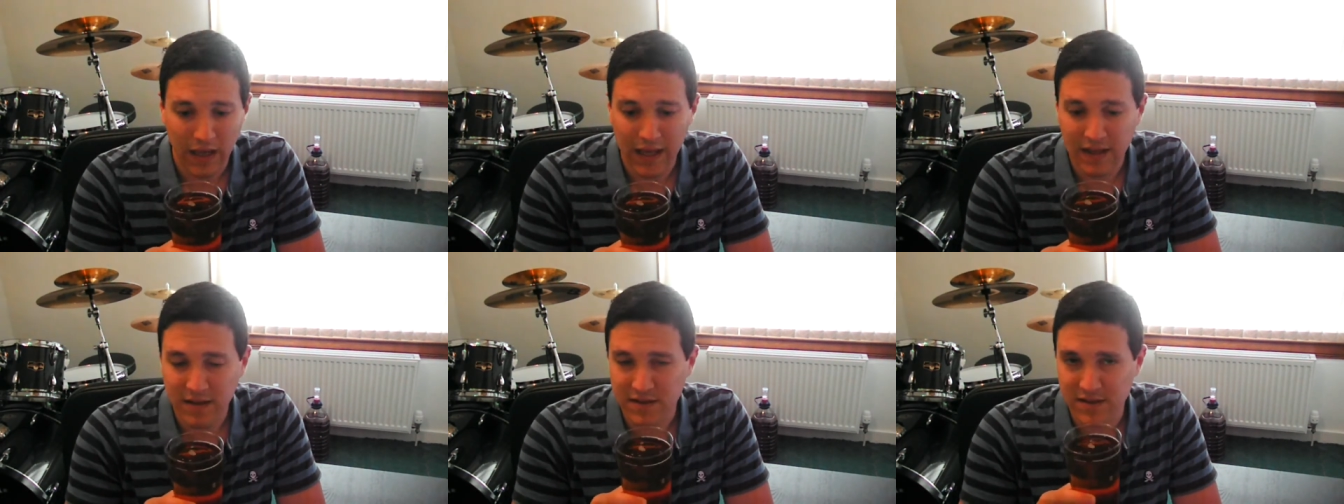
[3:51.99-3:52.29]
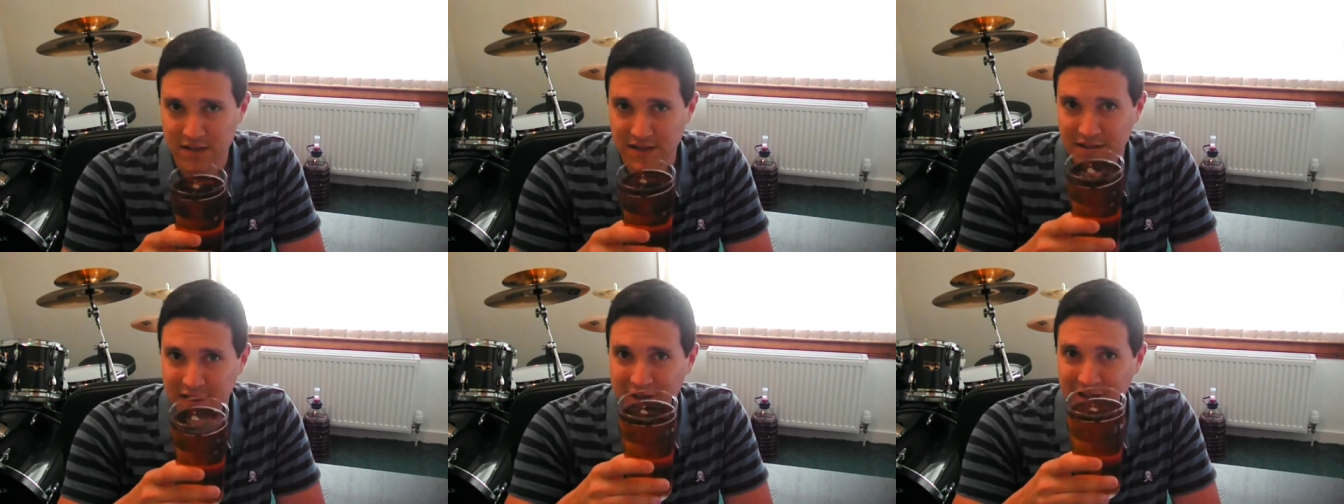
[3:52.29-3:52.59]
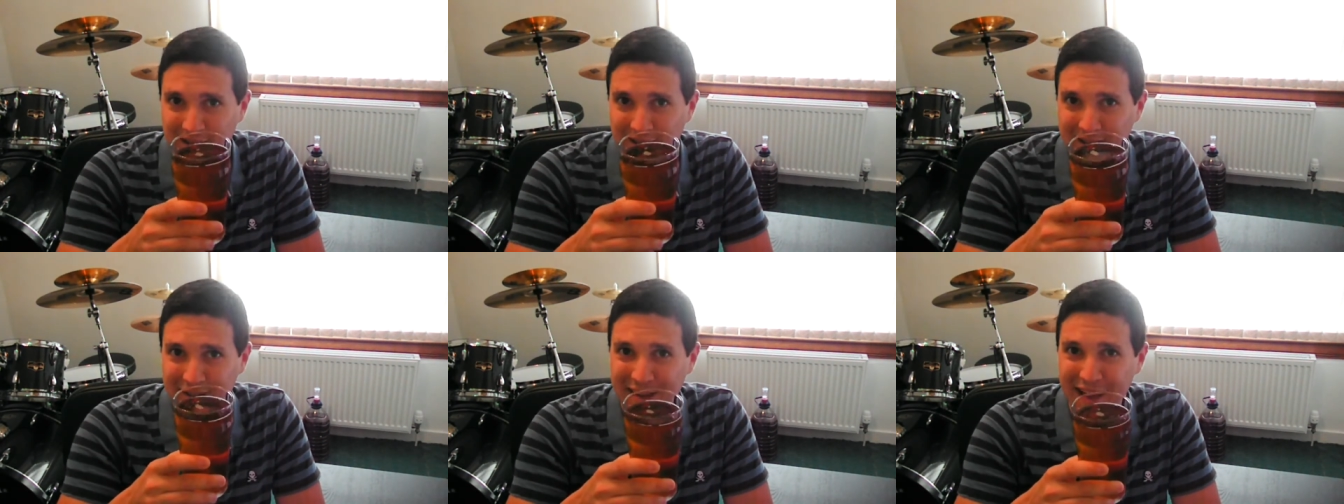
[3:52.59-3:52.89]

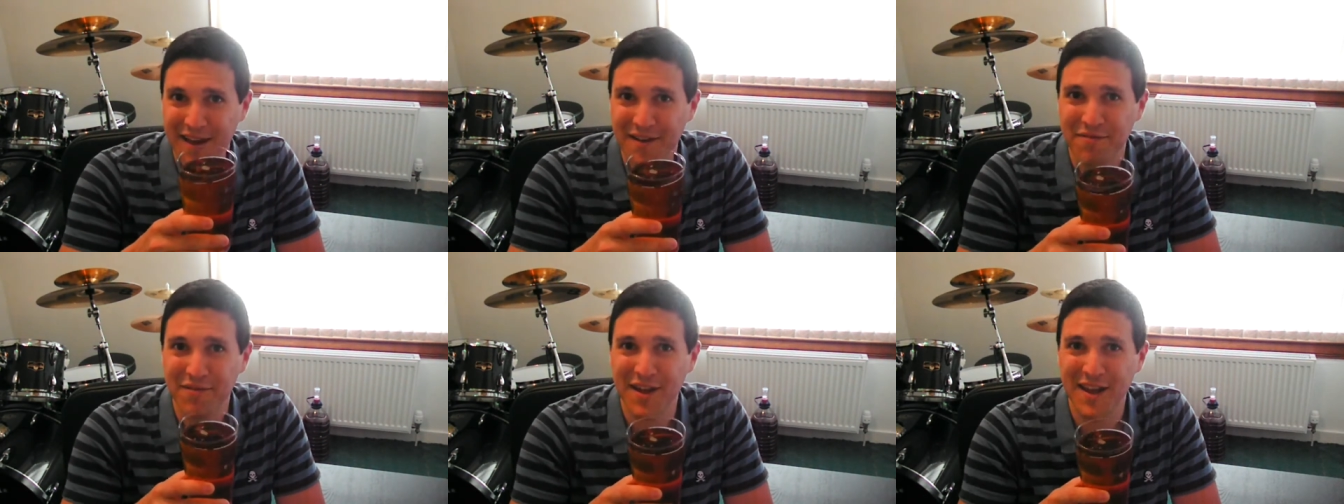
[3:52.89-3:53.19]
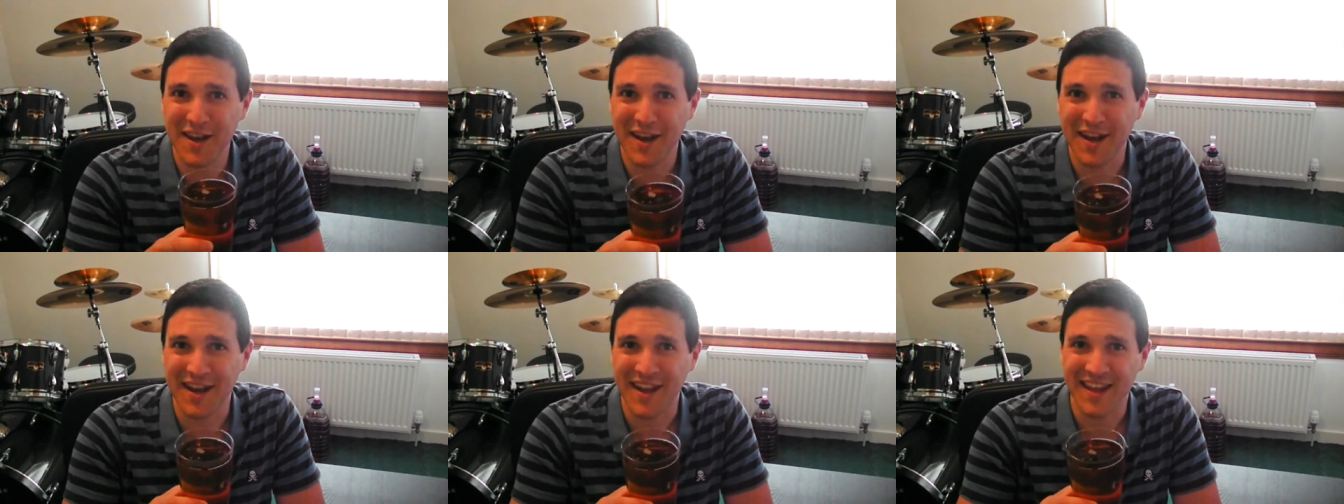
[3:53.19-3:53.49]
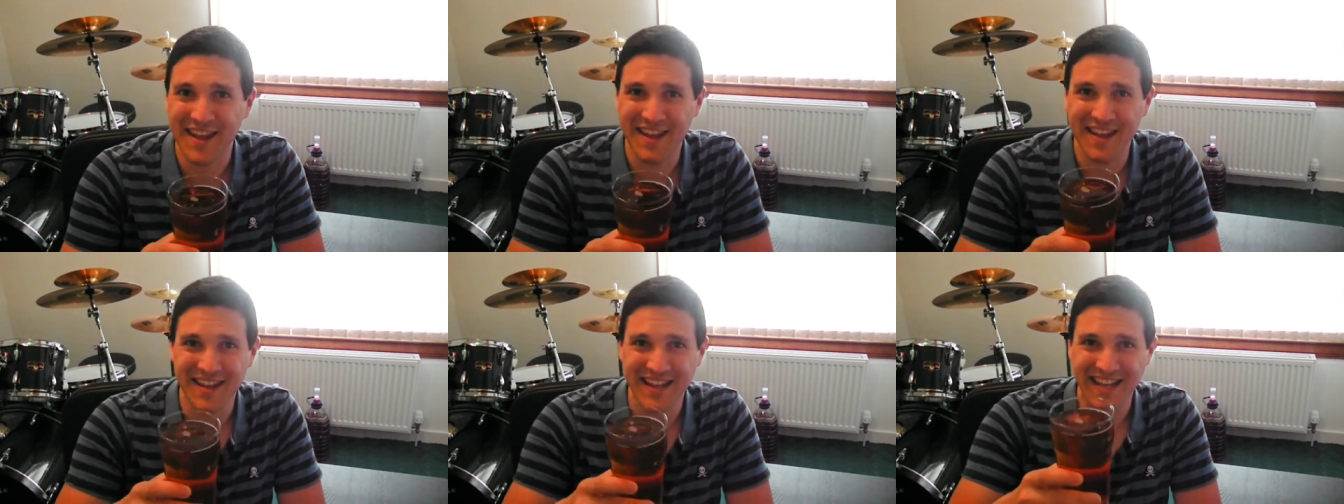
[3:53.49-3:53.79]
Let's dive in.
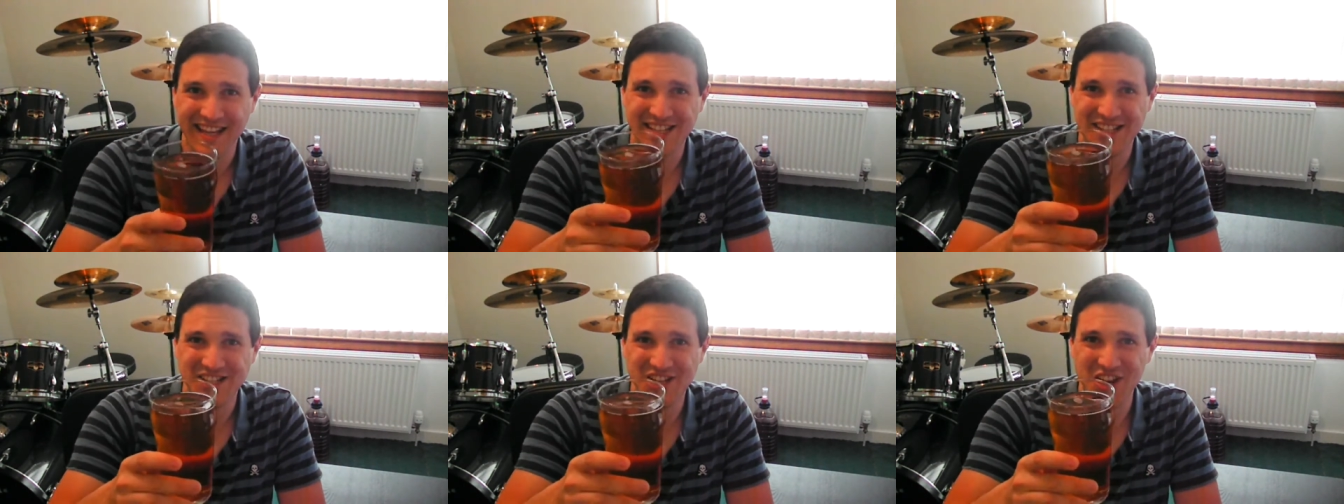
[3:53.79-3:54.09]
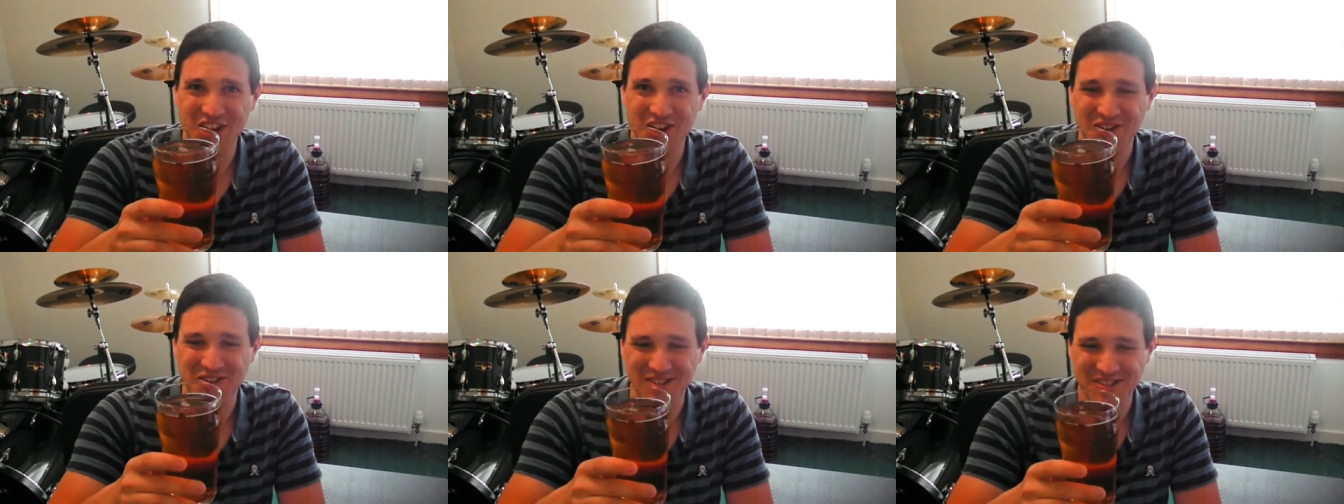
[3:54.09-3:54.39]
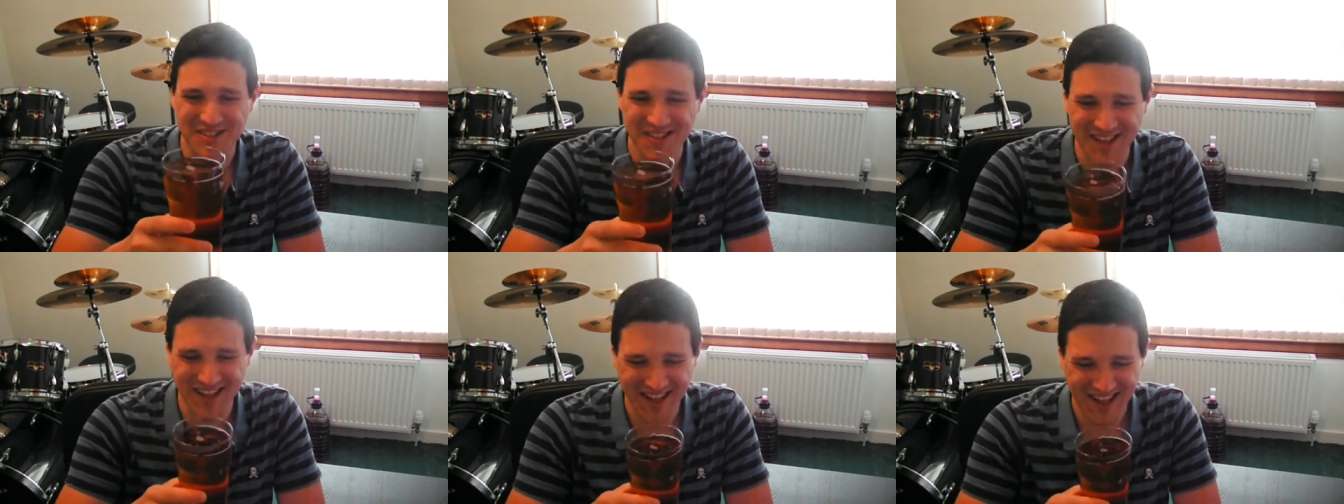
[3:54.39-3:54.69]

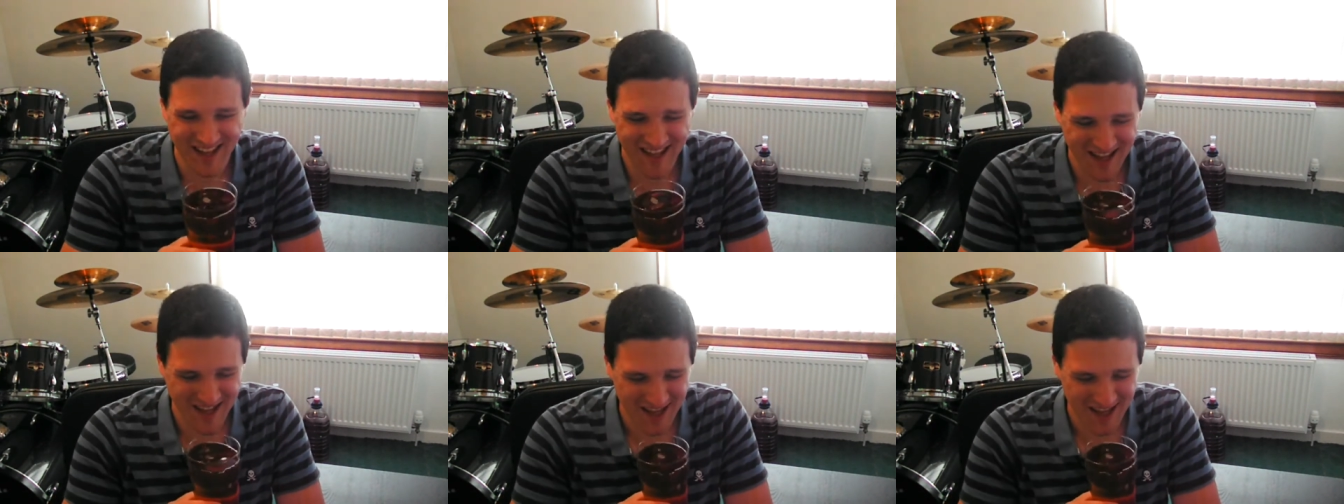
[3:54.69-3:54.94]
Cheers!